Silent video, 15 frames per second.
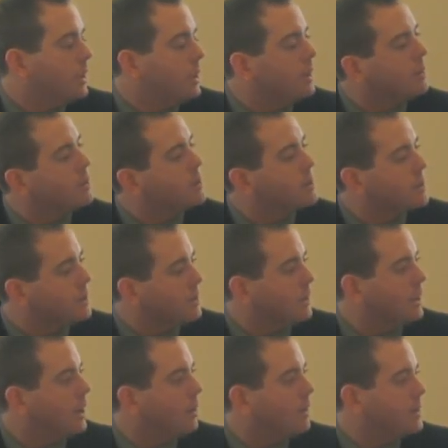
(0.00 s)
And just,
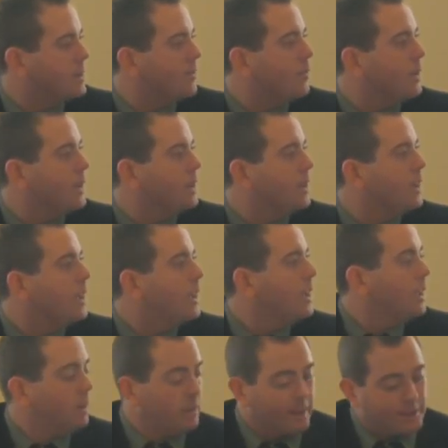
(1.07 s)
because if
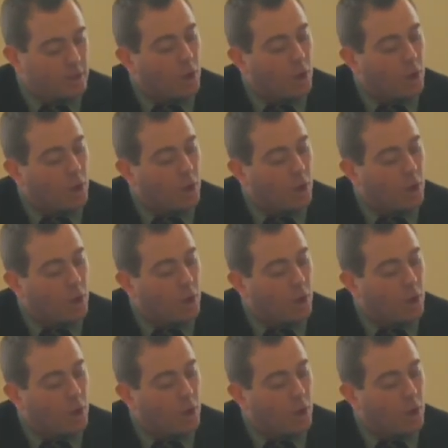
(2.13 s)
let's